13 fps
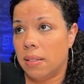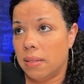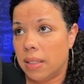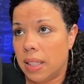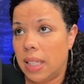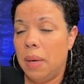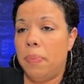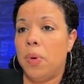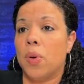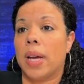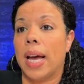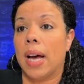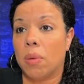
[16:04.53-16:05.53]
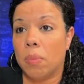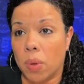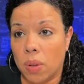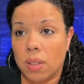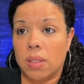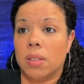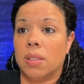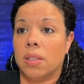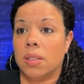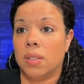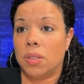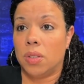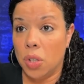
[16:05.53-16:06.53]
keep you accountable
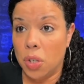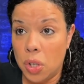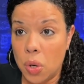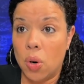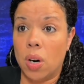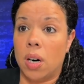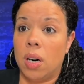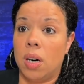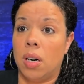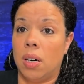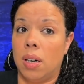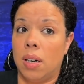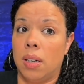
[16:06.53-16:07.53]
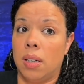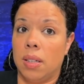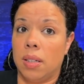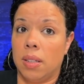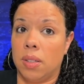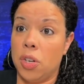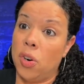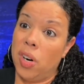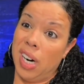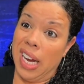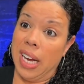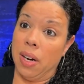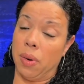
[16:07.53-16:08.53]
to your
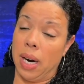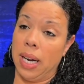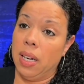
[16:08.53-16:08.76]
lane, right?